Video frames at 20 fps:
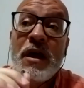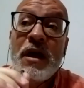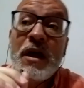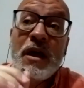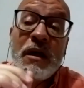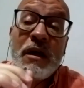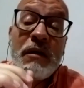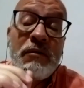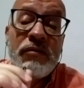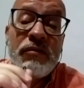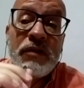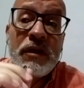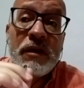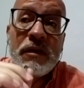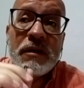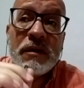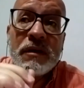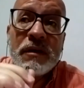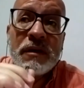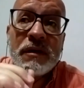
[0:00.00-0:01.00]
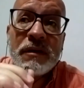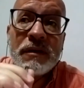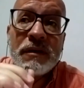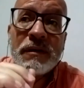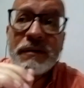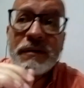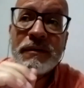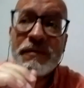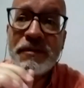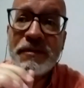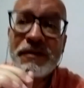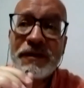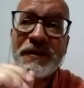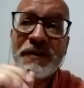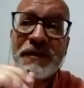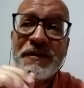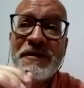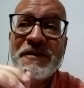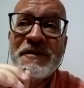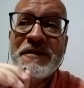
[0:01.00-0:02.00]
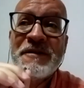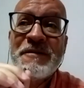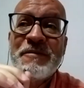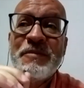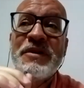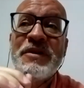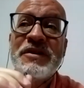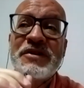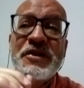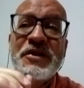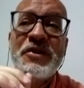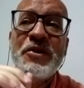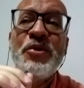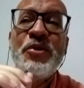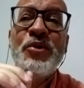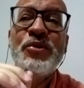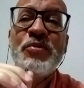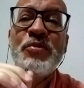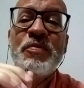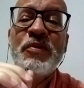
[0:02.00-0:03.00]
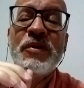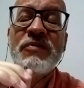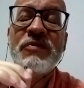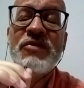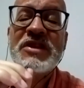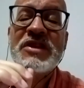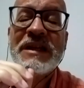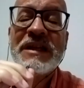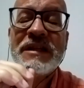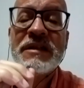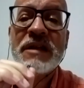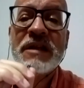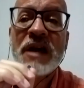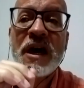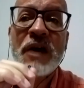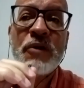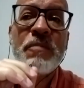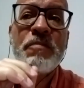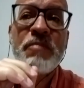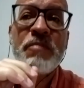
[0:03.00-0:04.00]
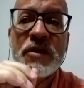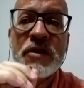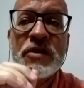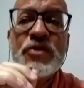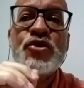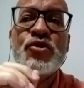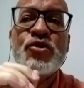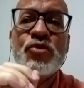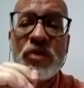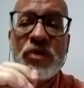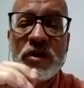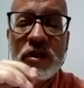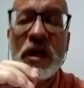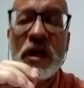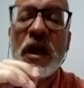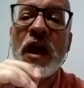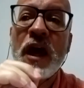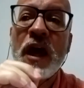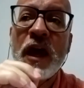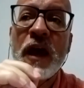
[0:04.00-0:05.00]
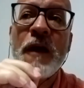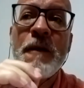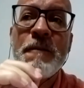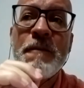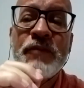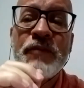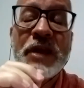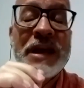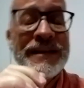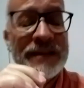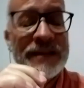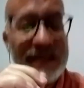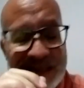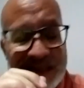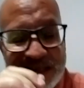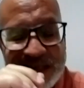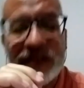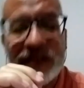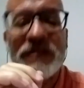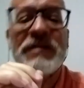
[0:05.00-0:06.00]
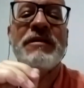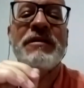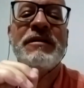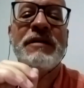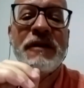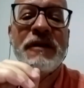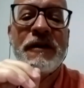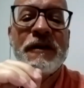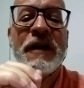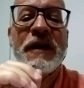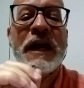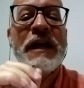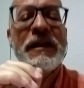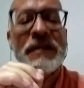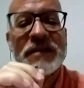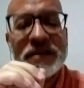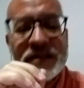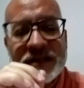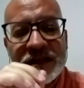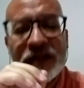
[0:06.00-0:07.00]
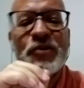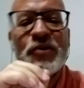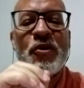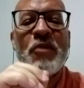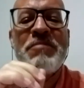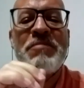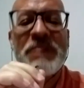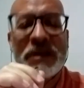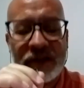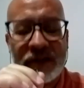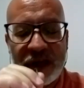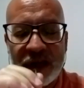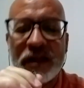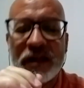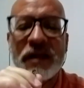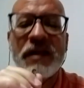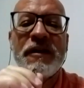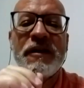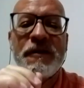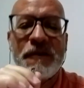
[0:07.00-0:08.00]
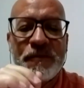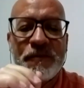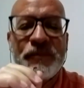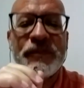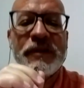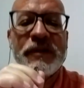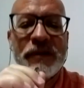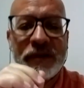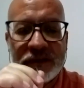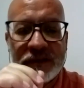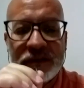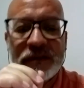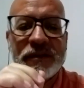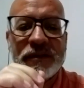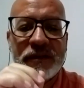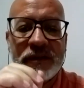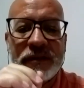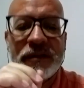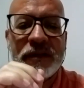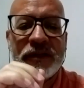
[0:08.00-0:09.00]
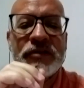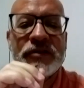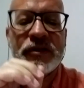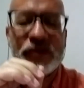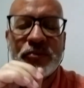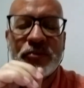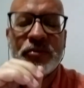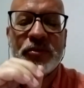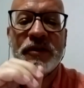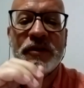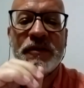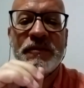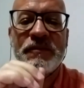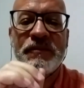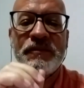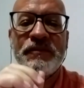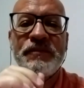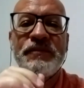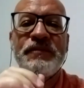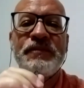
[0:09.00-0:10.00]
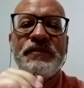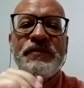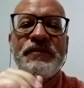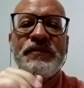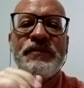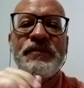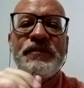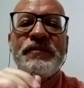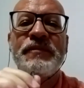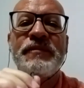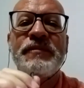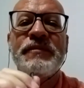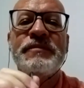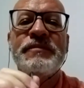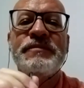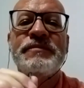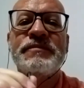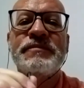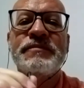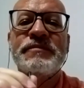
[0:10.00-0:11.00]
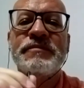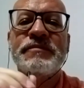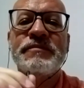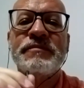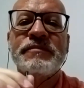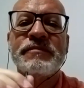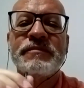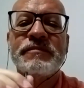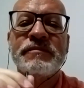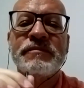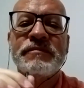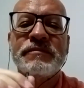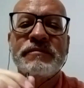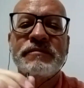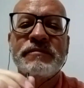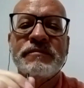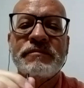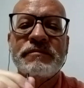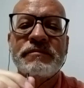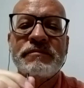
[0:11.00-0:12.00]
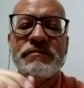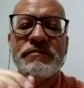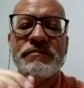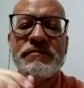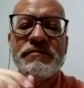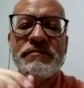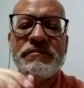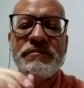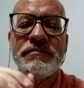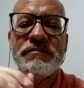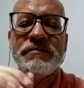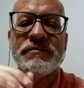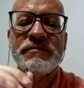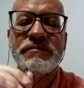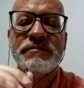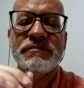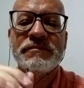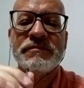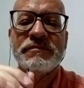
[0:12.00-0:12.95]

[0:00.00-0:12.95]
situations that are at the border of identities. And as somebody who is dedicated to literature, I see this ambiguity as an incredible and